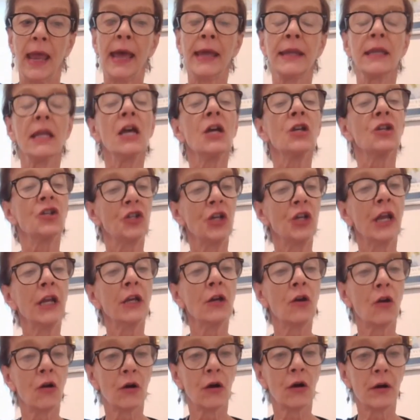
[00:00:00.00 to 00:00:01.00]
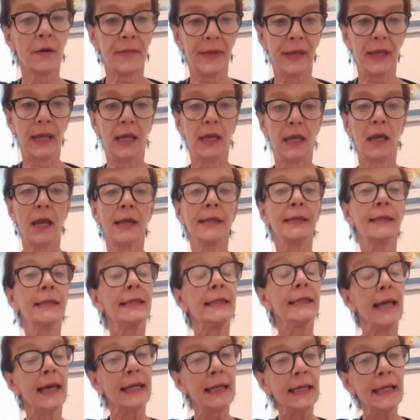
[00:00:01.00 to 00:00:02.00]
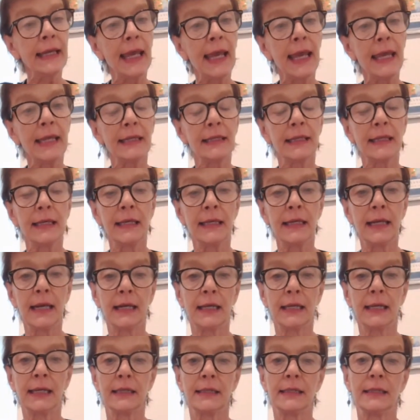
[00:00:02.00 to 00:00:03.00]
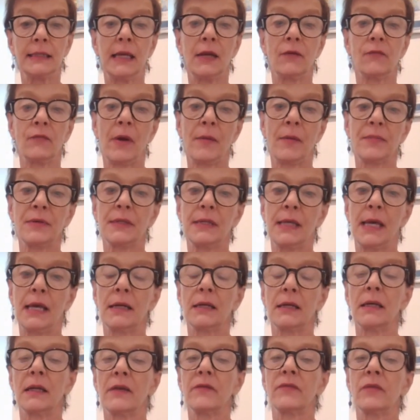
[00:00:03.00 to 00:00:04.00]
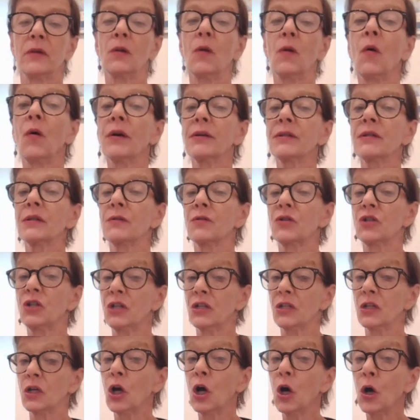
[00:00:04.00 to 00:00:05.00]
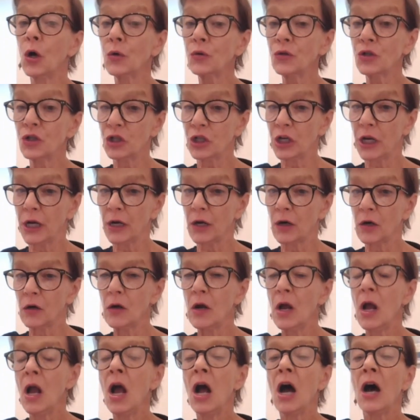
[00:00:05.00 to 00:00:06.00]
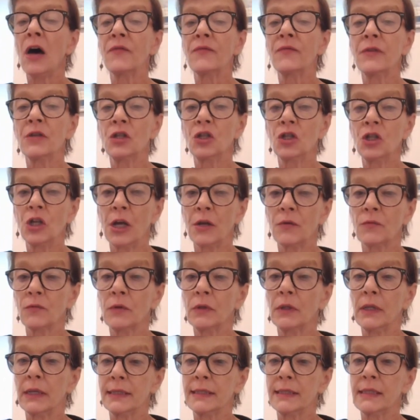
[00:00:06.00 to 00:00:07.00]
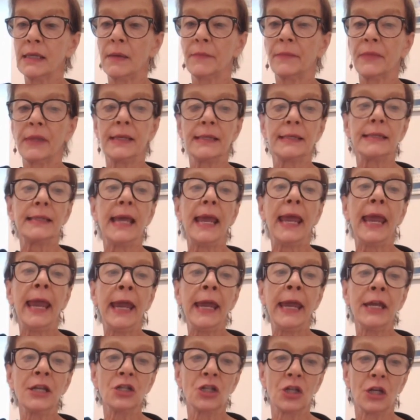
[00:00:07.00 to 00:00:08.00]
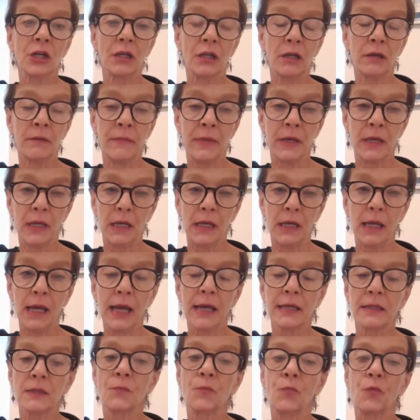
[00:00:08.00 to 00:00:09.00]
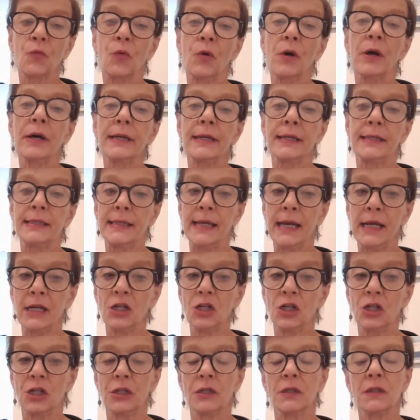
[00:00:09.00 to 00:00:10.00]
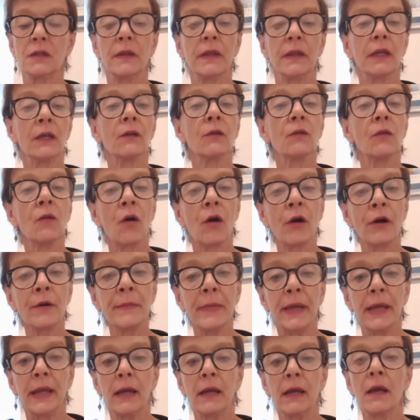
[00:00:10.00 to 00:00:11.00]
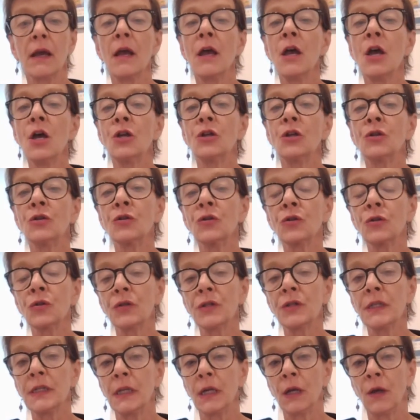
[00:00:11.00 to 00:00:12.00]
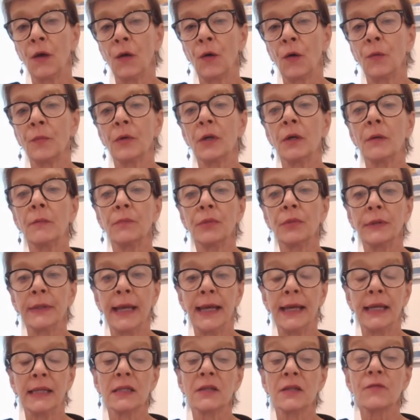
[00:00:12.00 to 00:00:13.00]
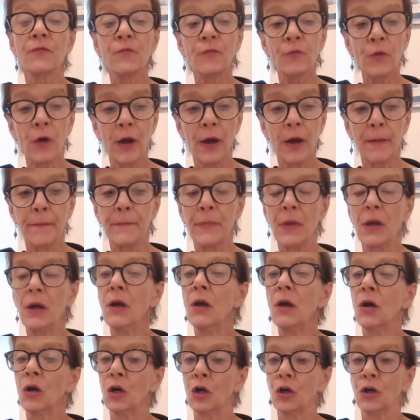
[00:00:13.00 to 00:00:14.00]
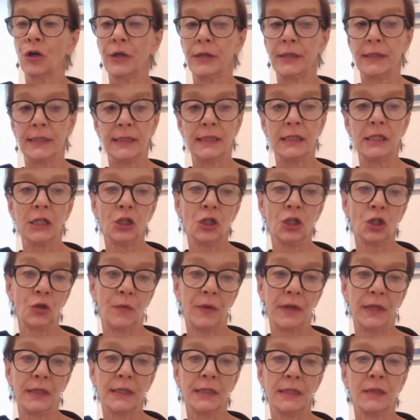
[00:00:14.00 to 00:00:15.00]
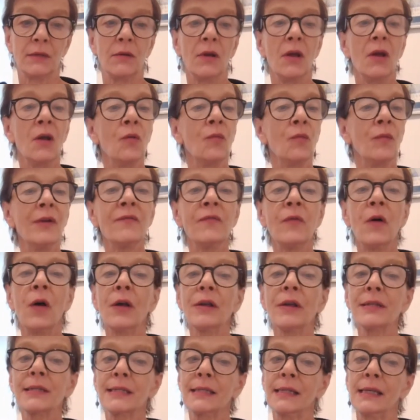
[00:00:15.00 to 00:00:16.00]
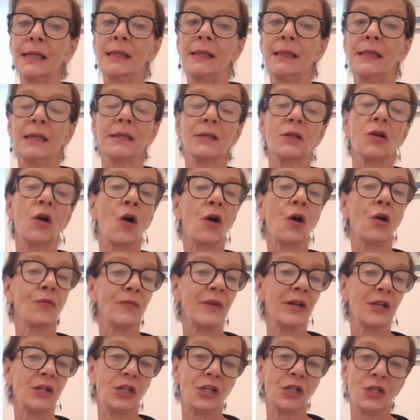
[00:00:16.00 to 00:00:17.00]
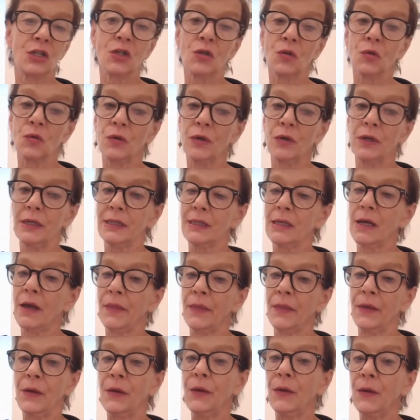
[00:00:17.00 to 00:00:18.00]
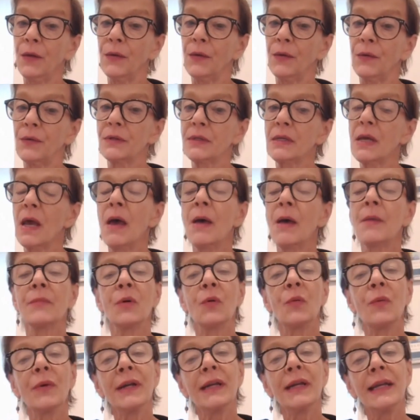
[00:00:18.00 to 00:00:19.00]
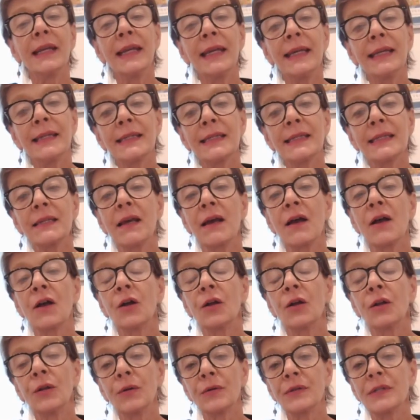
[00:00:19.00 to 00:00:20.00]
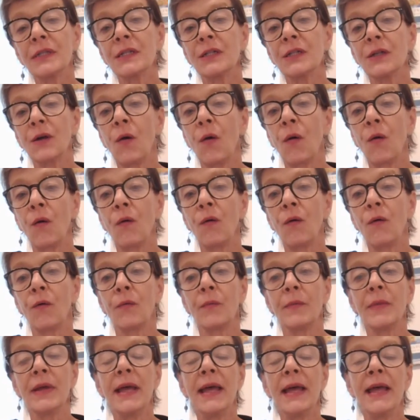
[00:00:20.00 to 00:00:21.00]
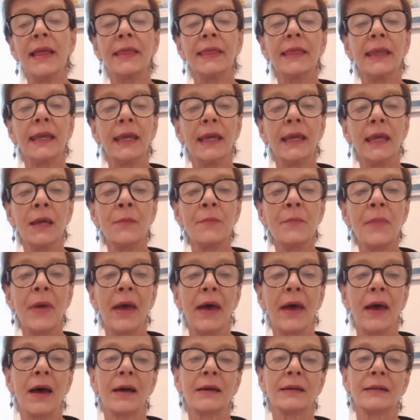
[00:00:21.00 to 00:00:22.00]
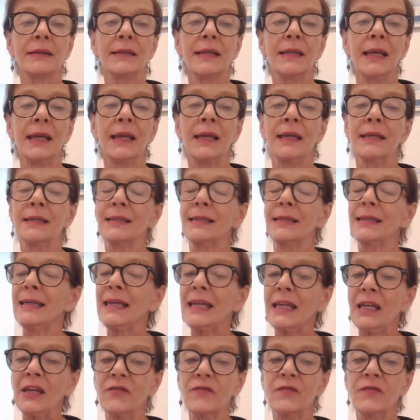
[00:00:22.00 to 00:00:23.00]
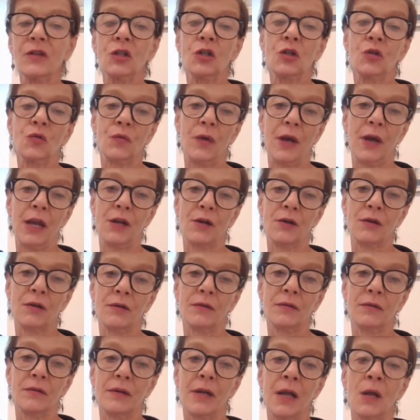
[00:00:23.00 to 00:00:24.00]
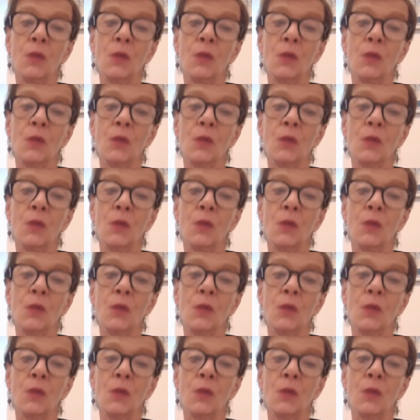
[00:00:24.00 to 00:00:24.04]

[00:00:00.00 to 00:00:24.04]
And Jane Gariby, a dedicated Connecticut state representative, and also she's co-chair of the General Assembly's Aging Committee, has brought attention to the alarming nursing home complaints from her constituents. And we've all seen these heart-wrenching stories on the news. But when it hits close to home, the impact is even greater.